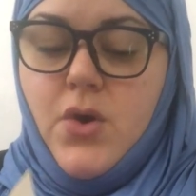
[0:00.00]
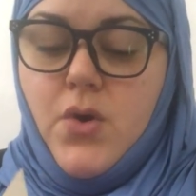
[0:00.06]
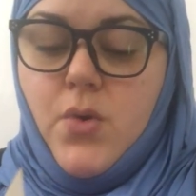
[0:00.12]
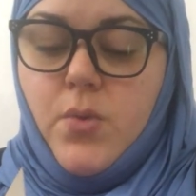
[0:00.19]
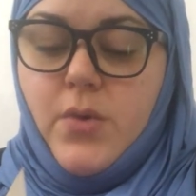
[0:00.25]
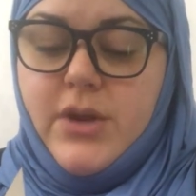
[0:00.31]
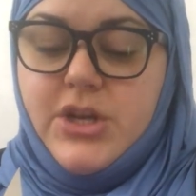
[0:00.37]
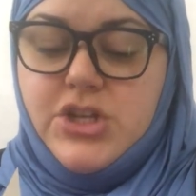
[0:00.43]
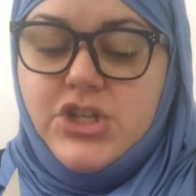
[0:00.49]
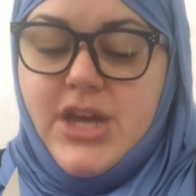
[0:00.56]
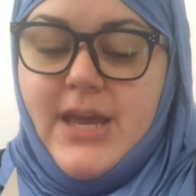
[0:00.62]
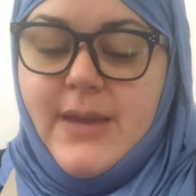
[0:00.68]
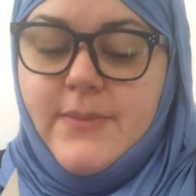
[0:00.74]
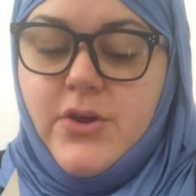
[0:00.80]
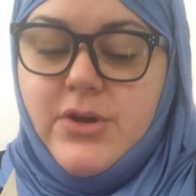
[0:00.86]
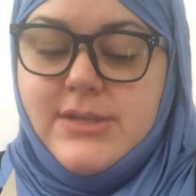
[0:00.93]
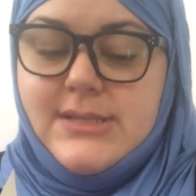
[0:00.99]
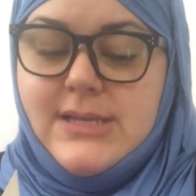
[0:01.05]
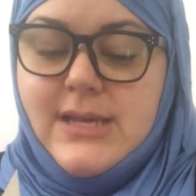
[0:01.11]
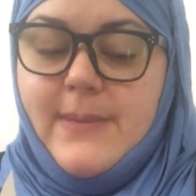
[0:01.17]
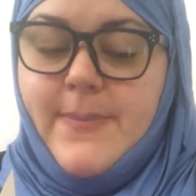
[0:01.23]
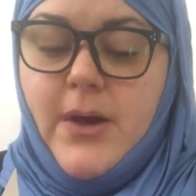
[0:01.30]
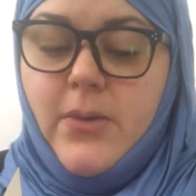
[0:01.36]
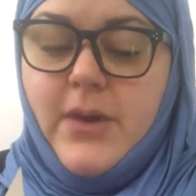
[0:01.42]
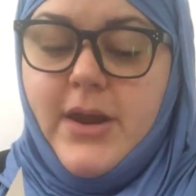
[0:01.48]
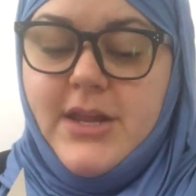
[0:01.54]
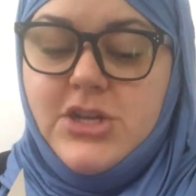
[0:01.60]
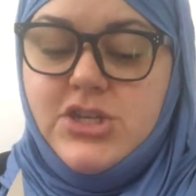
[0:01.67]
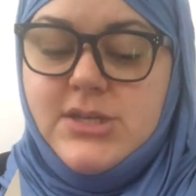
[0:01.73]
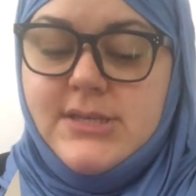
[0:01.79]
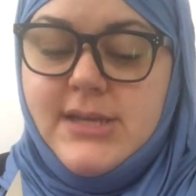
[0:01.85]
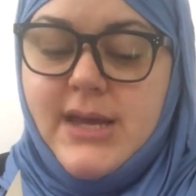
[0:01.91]
What a shame you're asleep already,
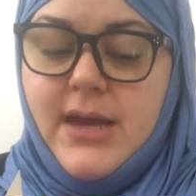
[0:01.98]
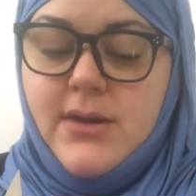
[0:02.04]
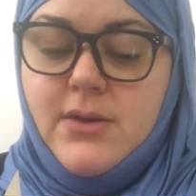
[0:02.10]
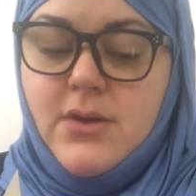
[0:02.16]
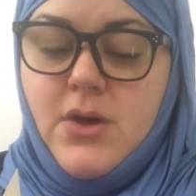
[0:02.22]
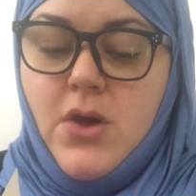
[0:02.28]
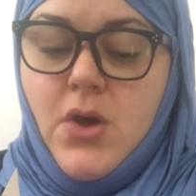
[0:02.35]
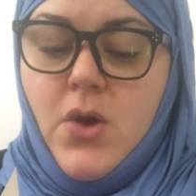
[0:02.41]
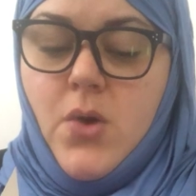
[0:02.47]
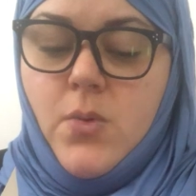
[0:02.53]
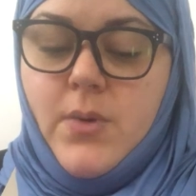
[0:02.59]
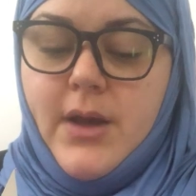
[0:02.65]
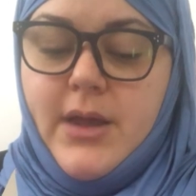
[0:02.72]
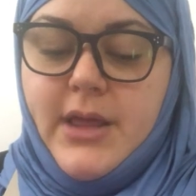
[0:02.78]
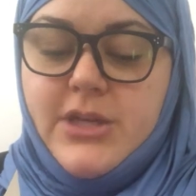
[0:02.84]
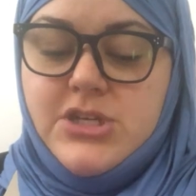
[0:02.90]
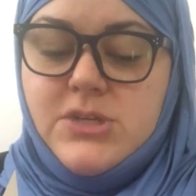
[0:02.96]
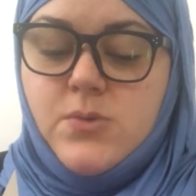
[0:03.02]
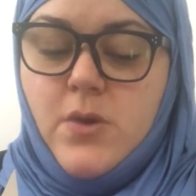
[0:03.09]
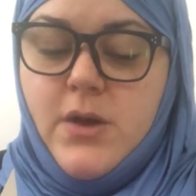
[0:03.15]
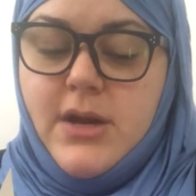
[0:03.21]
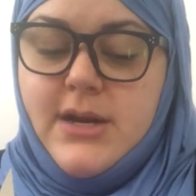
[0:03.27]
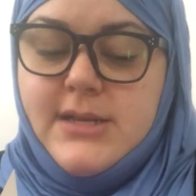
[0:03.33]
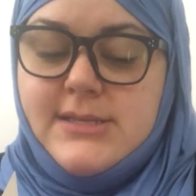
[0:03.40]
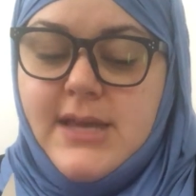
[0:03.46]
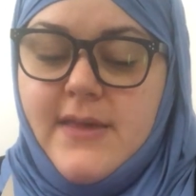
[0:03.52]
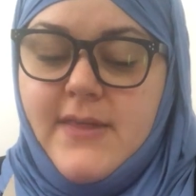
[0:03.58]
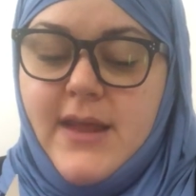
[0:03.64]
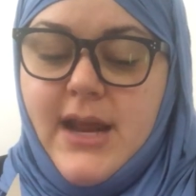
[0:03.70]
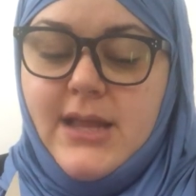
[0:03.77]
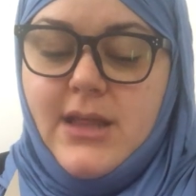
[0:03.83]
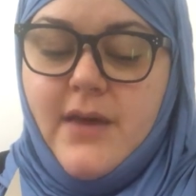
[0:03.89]
she said. Well, I just wanted to say
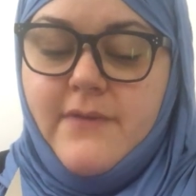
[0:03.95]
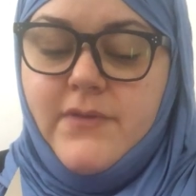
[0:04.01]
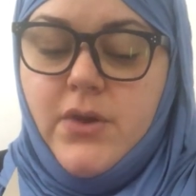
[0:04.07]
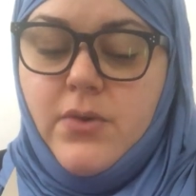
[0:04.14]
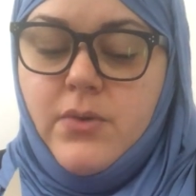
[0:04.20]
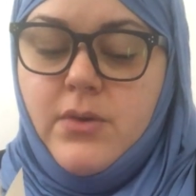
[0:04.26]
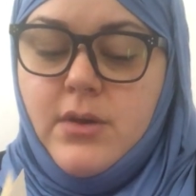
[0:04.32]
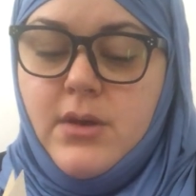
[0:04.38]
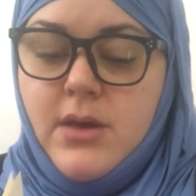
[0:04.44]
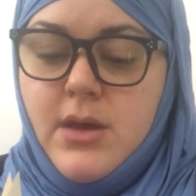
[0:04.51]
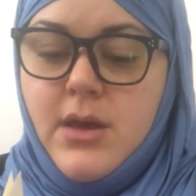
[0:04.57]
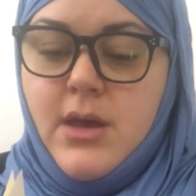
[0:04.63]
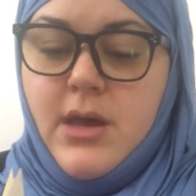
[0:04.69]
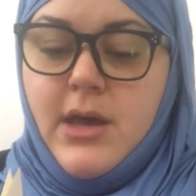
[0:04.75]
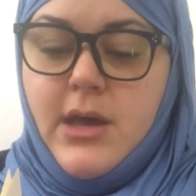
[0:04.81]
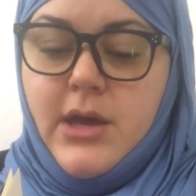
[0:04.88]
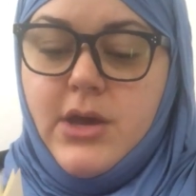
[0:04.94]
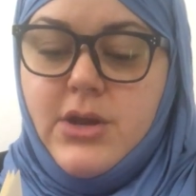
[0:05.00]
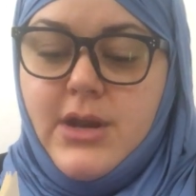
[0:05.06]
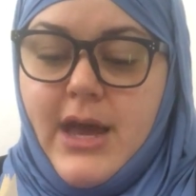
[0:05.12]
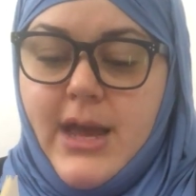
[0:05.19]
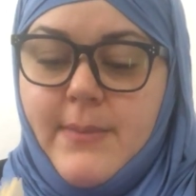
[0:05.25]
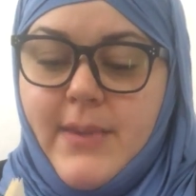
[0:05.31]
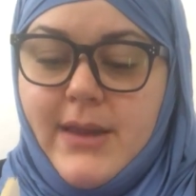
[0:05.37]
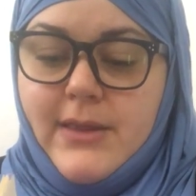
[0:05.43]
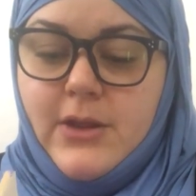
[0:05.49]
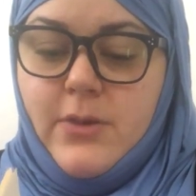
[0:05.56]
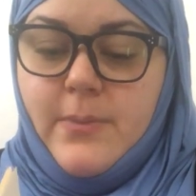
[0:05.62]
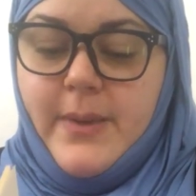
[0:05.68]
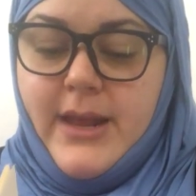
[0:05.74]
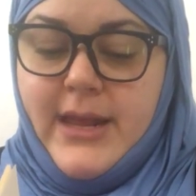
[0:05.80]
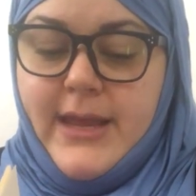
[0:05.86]
that I love you. Good night, my little
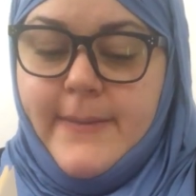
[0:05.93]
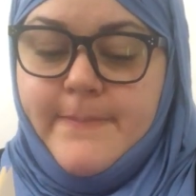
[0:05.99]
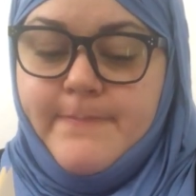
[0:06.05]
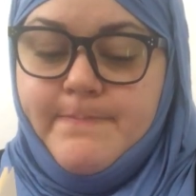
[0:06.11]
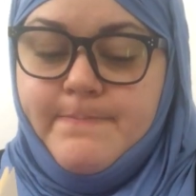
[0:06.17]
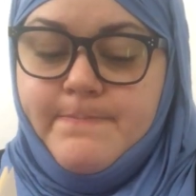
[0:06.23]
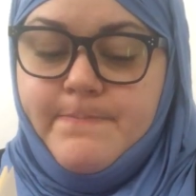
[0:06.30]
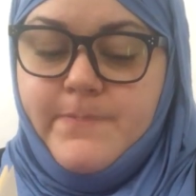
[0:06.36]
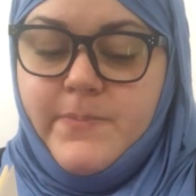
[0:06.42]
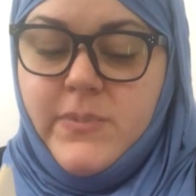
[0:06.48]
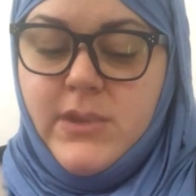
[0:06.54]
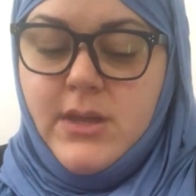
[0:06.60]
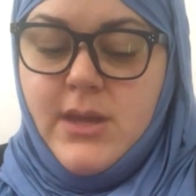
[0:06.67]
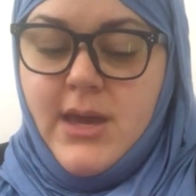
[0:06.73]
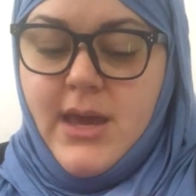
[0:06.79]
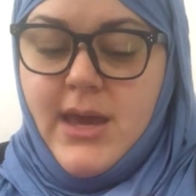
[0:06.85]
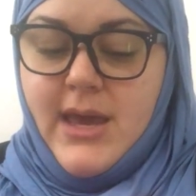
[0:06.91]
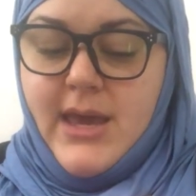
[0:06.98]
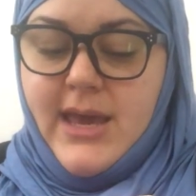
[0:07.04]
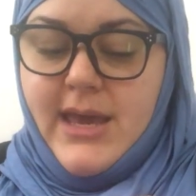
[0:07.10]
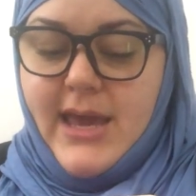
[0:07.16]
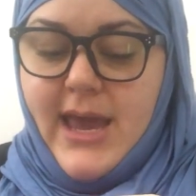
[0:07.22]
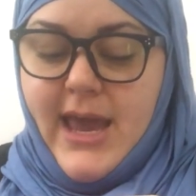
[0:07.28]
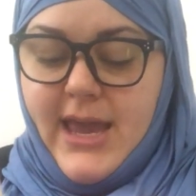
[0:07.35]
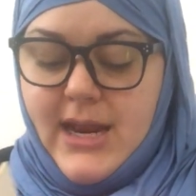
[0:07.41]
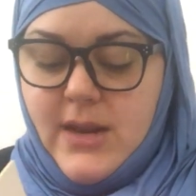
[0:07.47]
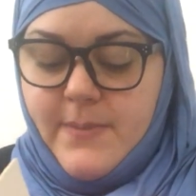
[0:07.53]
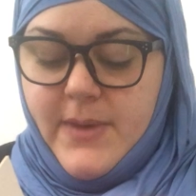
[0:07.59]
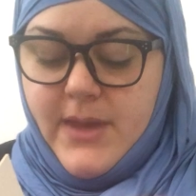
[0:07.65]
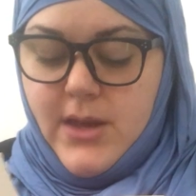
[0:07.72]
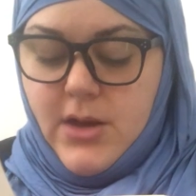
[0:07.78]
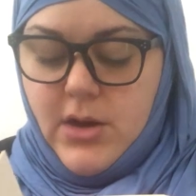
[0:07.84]
Benny. He hated
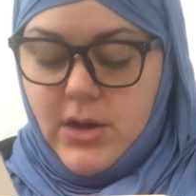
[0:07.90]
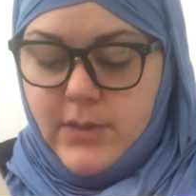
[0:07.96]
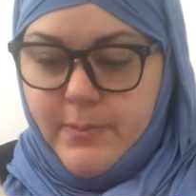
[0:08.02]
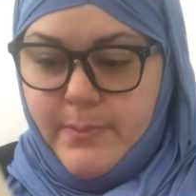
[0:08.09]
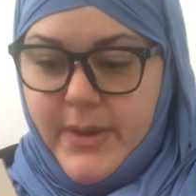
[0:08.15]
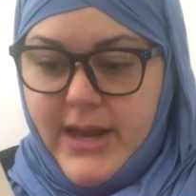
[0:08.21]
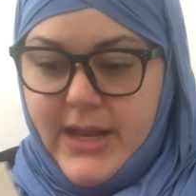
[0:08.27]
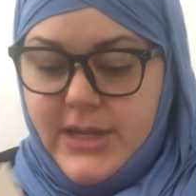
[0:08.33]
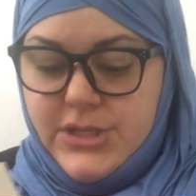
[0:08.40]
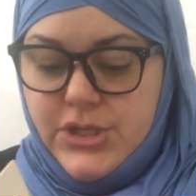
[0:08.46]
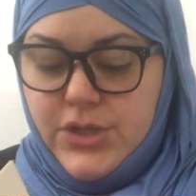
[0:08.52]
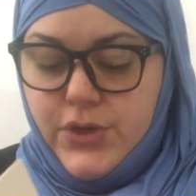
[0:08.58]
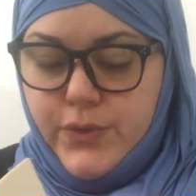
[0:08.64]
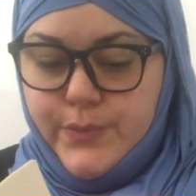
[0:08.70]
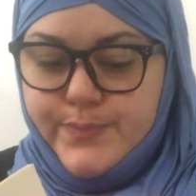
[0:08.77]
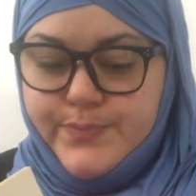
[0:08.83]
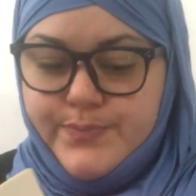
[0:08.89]
being called Benny, too.